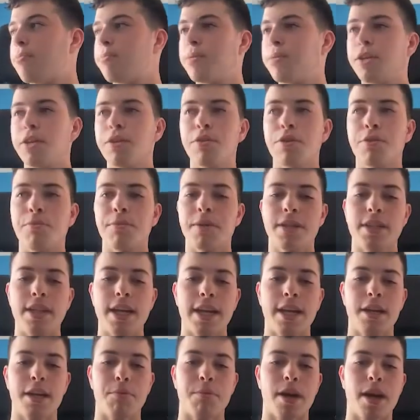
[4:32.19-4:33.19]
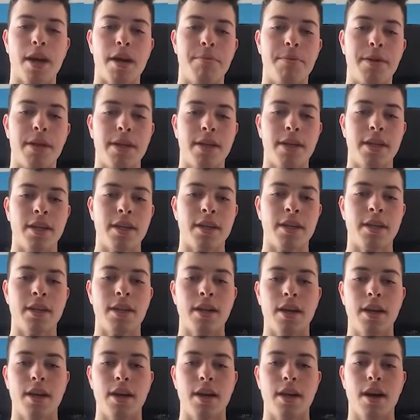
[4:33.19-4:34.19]
huge mistake in my opinion.
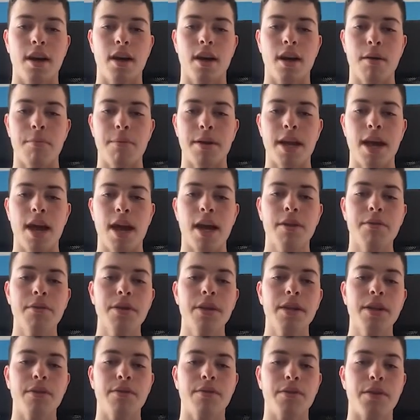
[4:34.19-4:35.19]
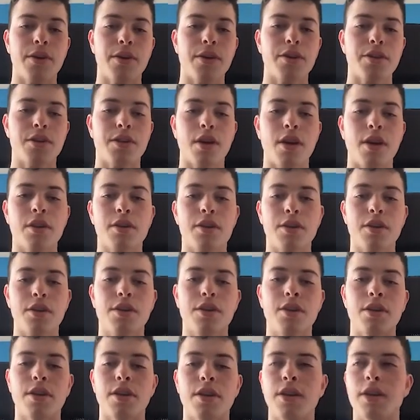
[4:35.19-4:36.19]
And I really first
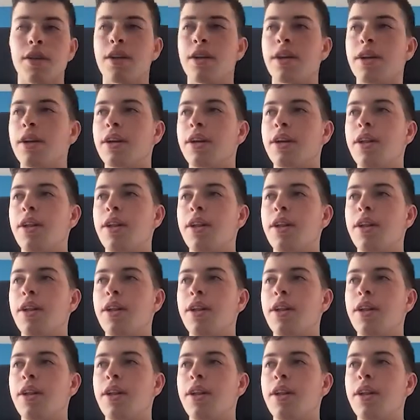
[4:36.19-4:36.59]
understood